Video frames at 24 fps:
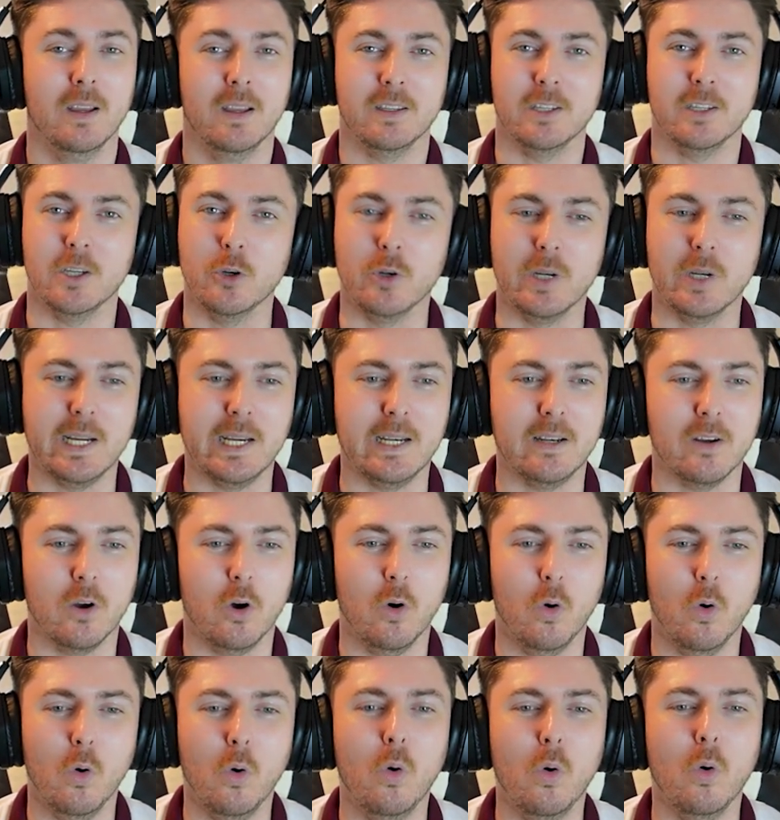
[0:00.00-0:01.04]
You need
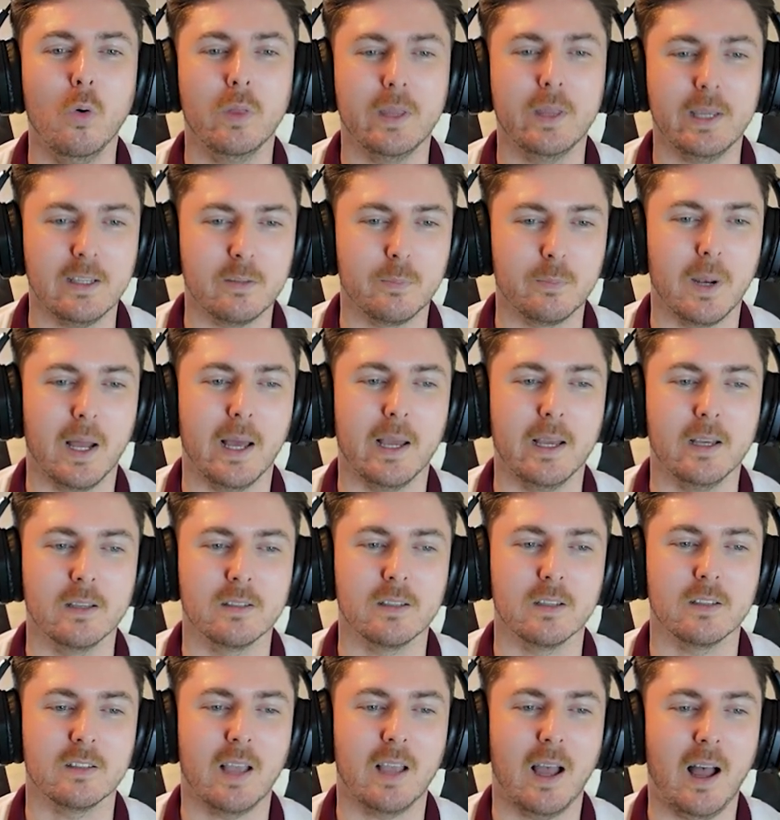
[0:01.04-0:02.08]
all these players
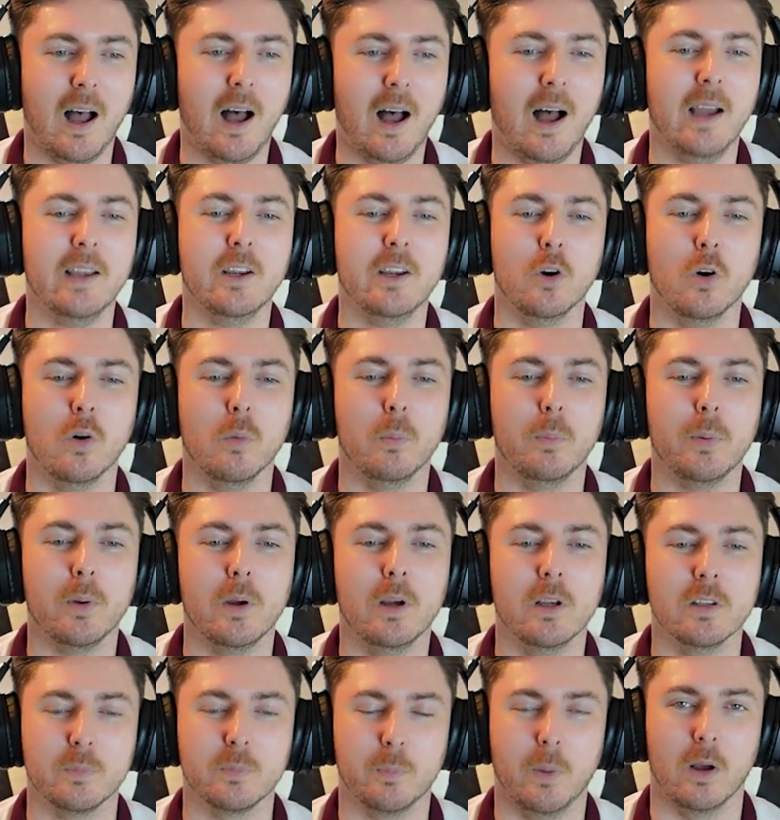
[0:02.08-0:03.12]
as high up
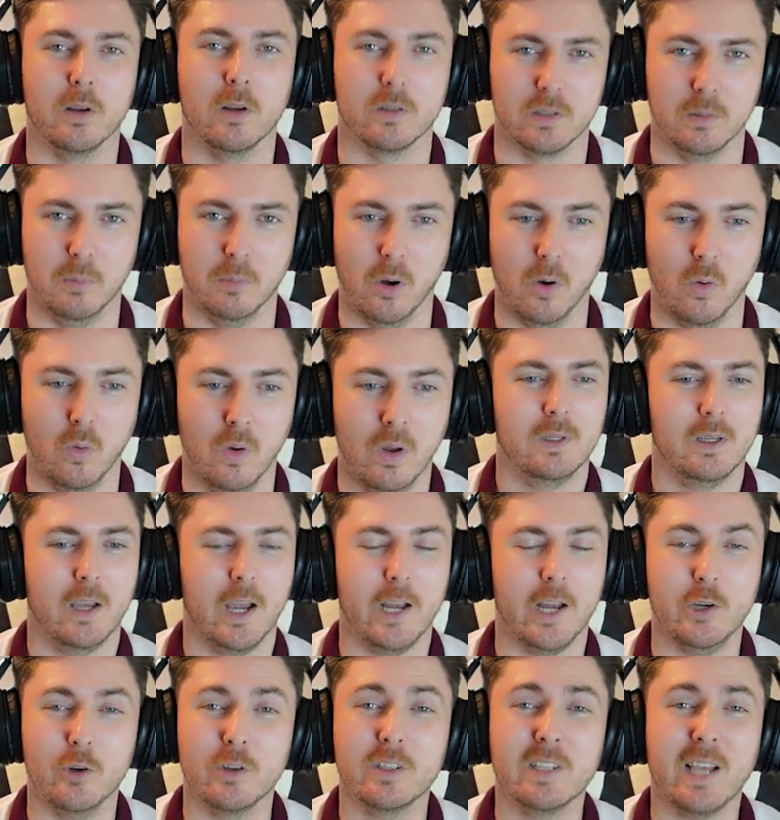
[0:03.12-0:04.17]
as possible,
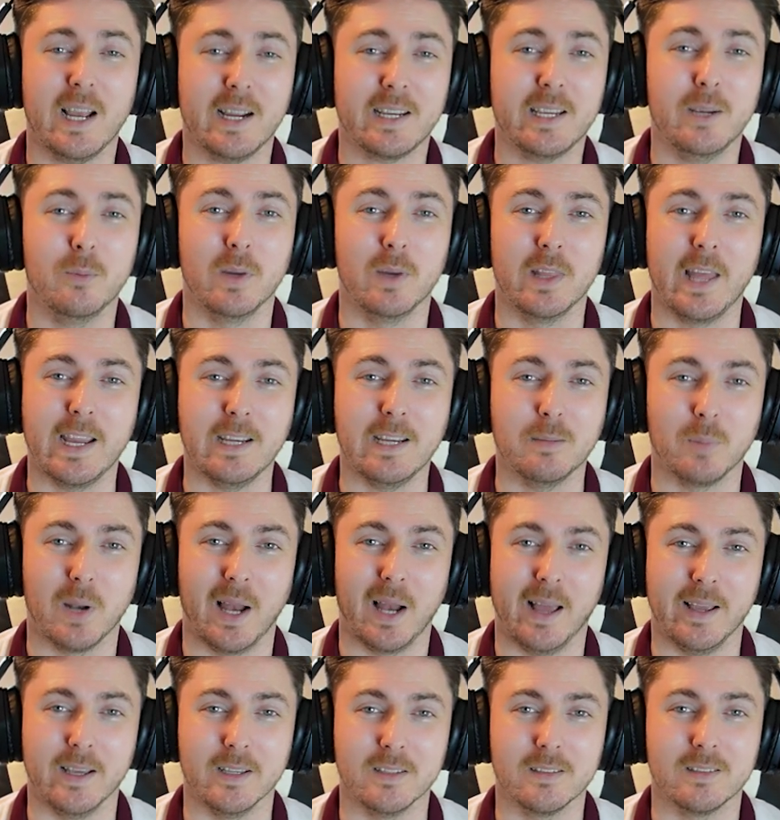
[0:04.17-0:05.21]
and you're attacking with 8
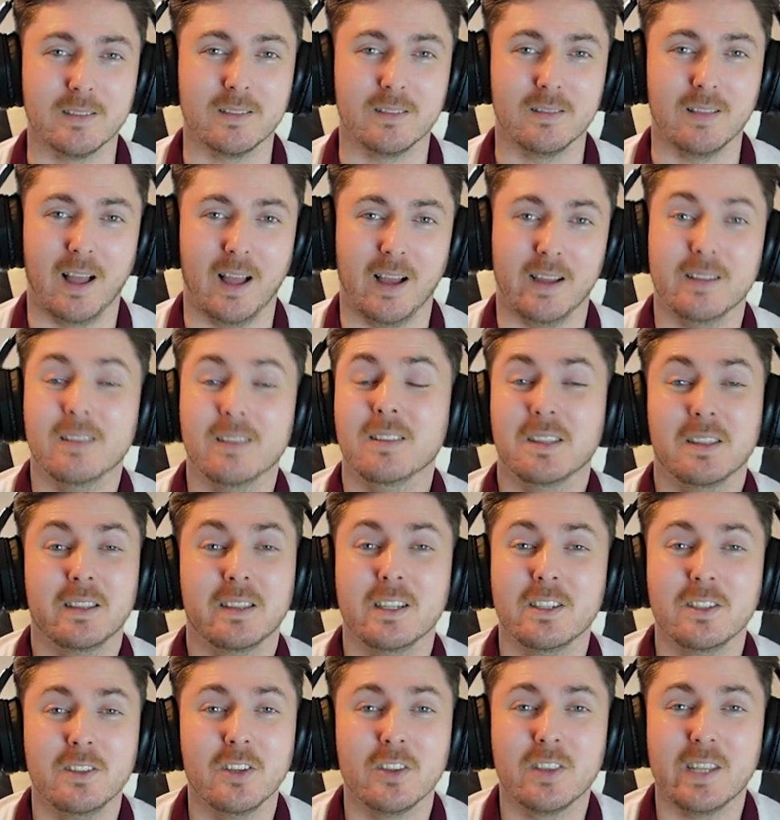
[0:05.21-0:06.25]
players. Like,
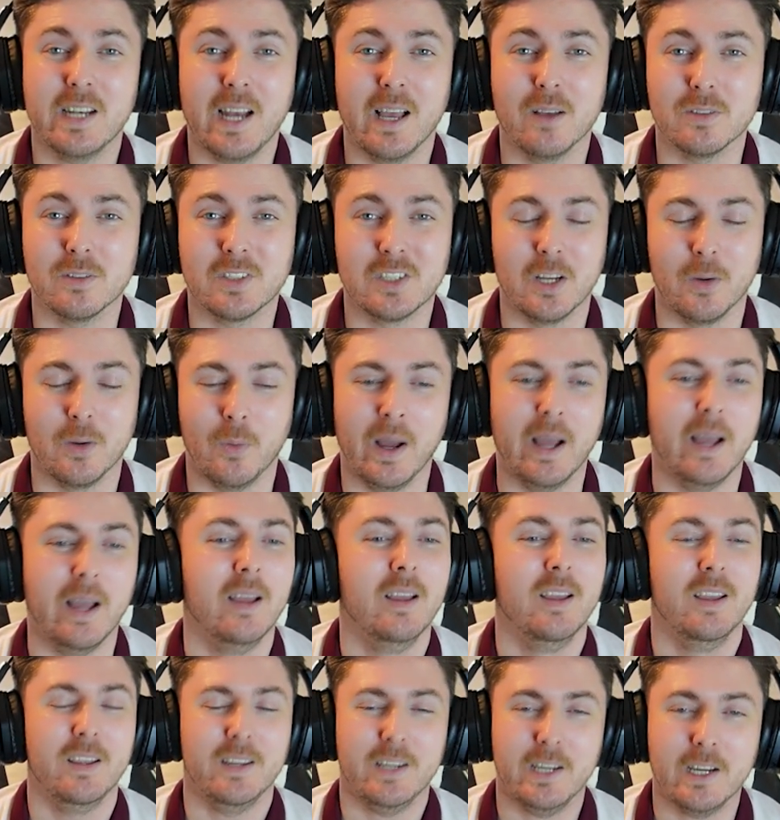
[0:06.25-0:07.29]
there's nothing else to it.
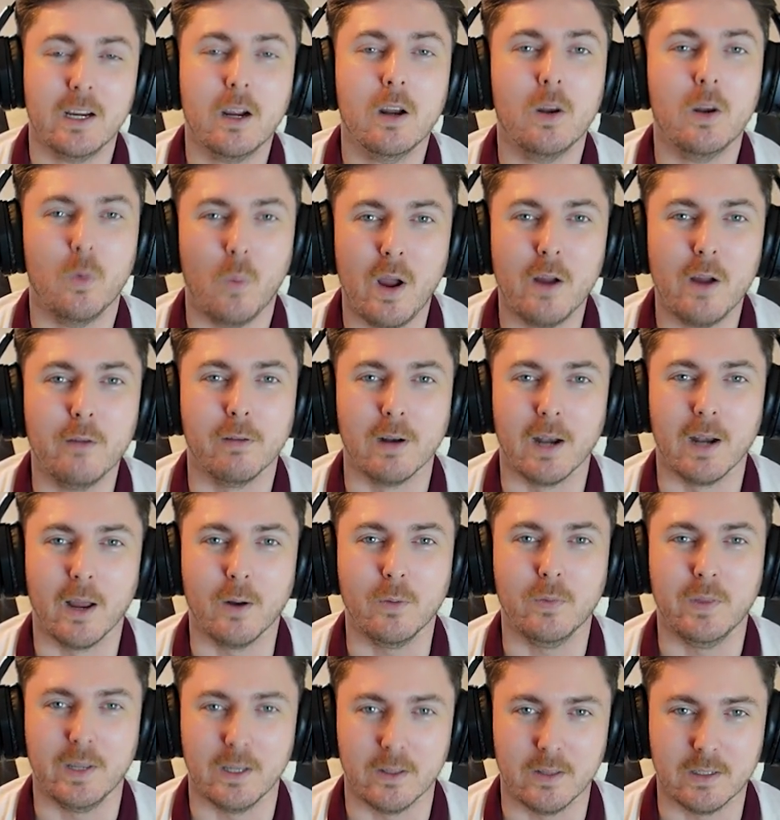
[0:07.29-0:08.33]
You're going to
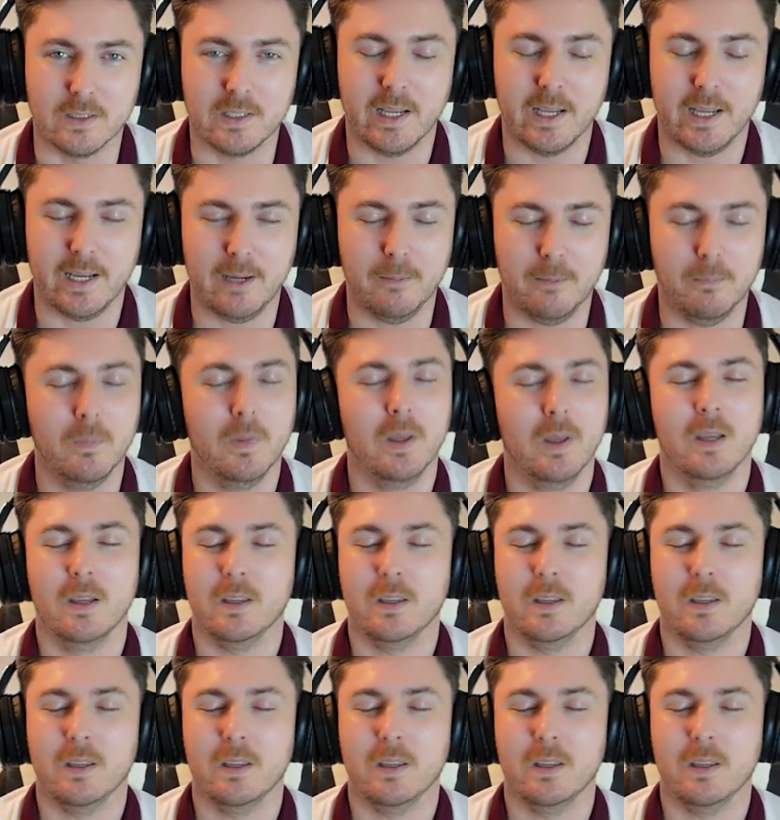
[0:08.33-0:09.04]
overload the other team.